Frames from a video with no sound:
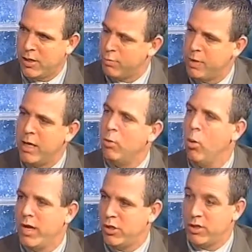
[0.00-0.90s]
is being
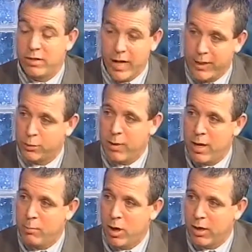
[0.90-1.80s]
wasted,
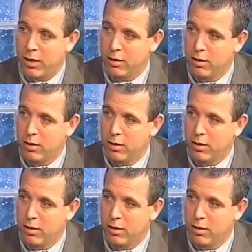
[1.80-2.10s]
taxpayer money,